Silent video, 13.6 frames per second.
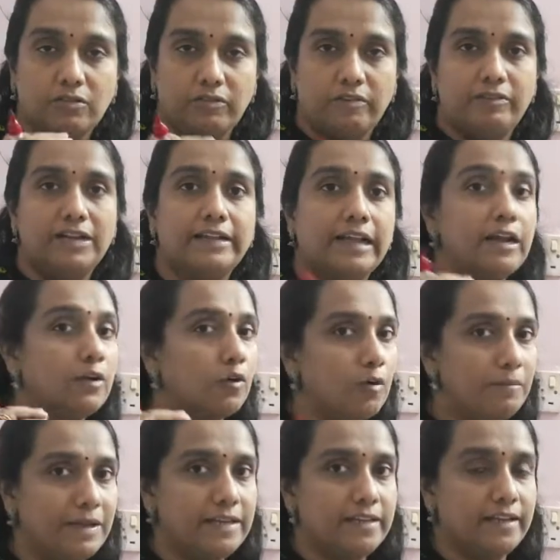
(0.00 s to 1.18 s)
we will tell raw
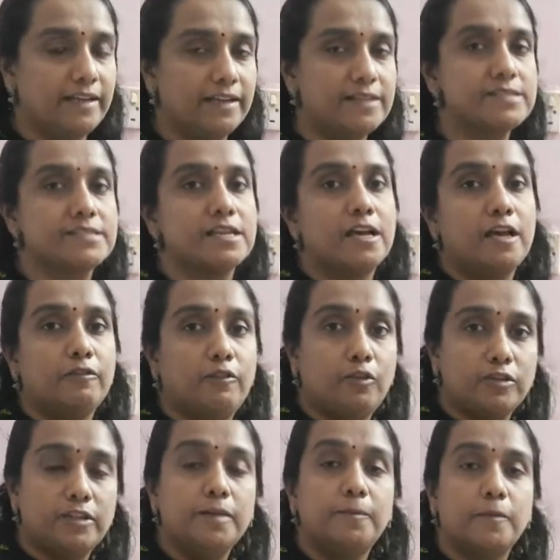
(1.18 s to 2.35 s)
materials for
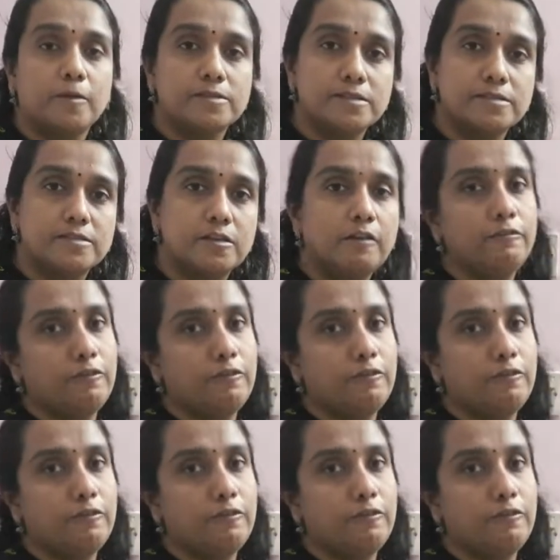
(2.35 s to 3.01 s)
the process of